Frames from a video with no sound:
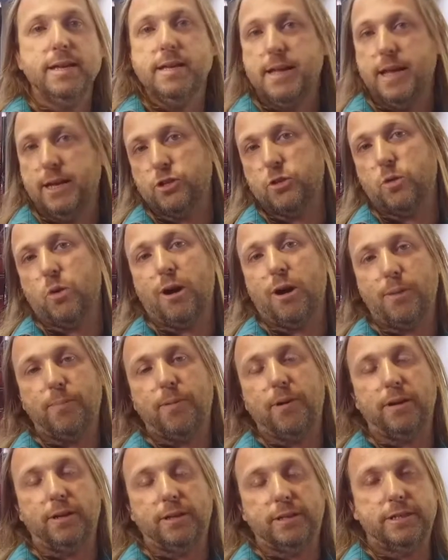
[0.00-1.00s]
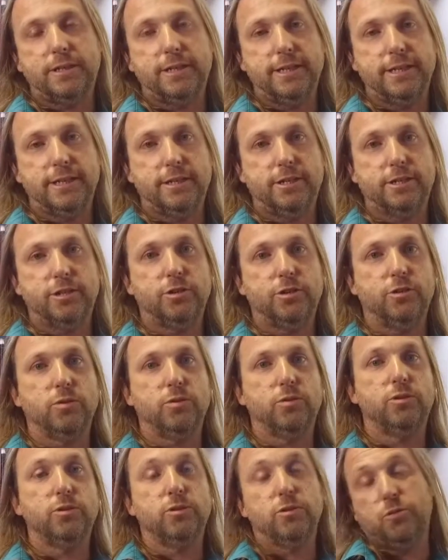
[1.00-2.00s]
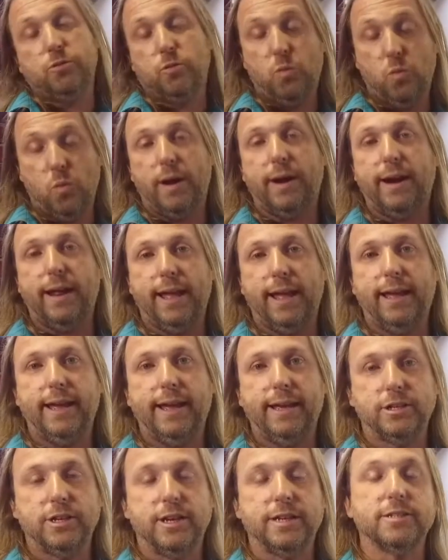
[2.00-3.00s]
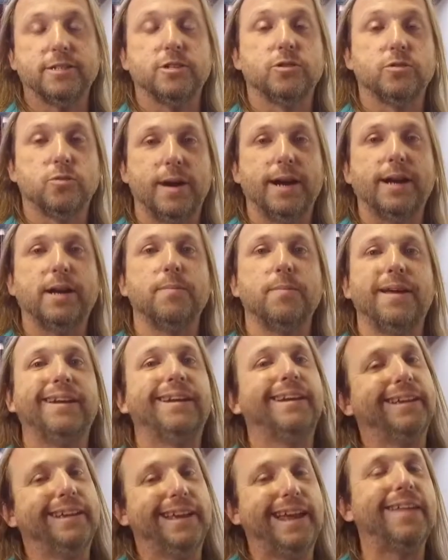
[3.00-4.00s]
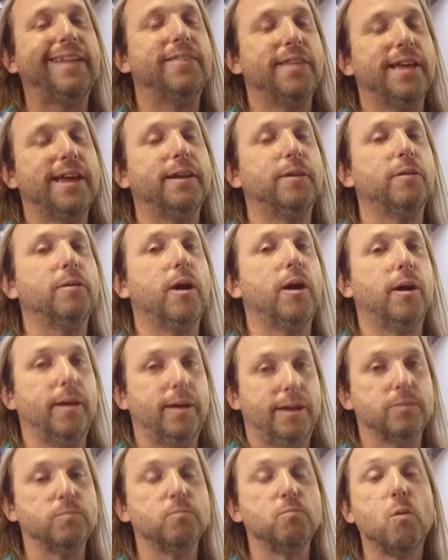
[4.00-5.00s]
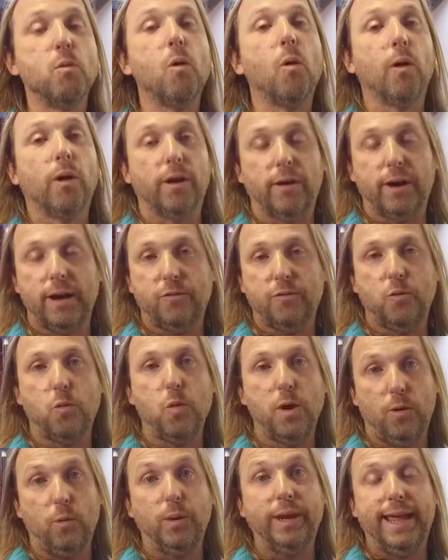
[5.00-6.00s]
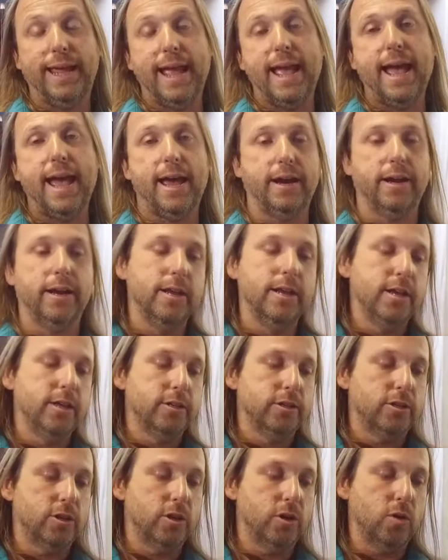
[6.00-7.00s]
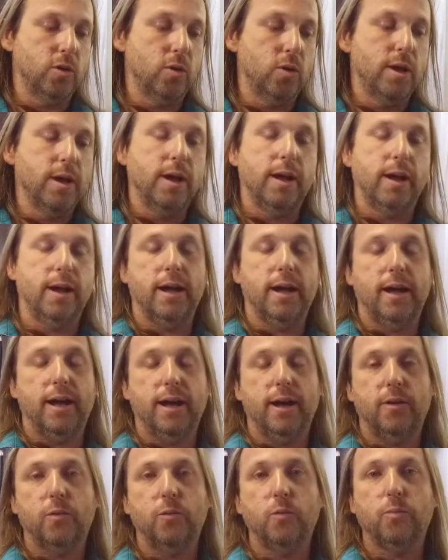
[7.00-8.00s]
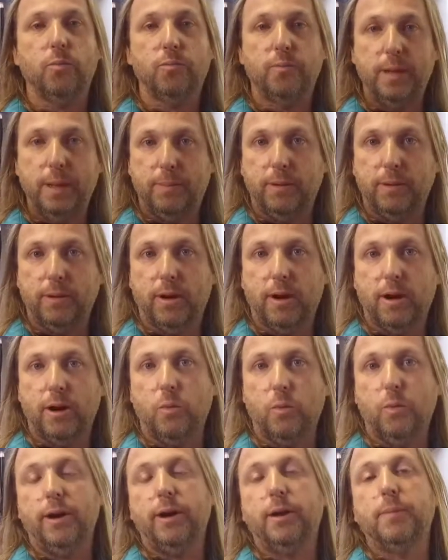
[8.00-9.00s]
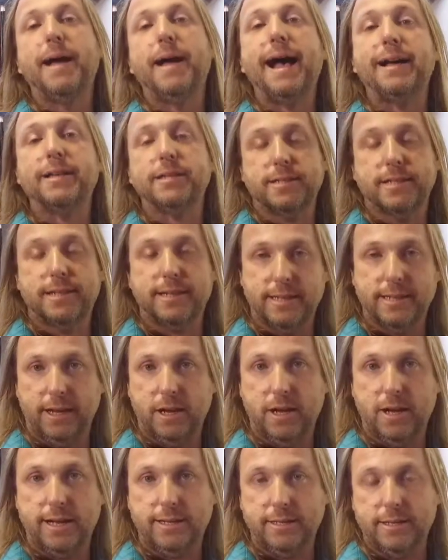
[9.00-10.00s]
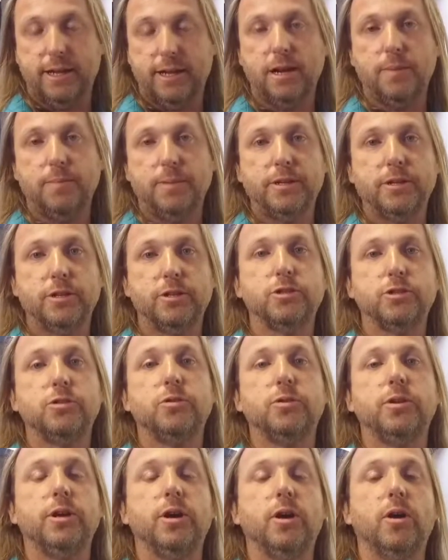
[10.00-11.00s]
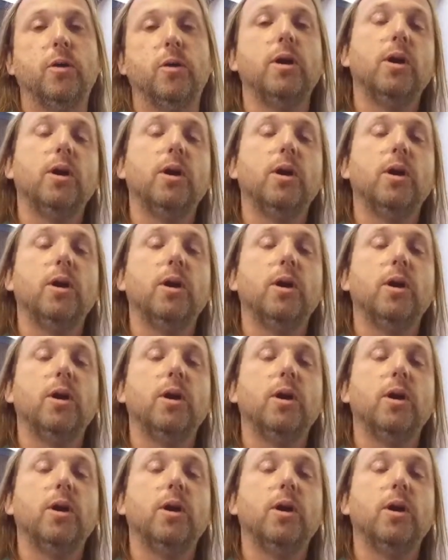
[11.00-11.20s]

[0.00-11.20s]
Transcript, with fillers: Yeah, so our policy is to do what A H S is recommending, and then more if where we can. So uh, people are wearing masks so they, as they come into the studio.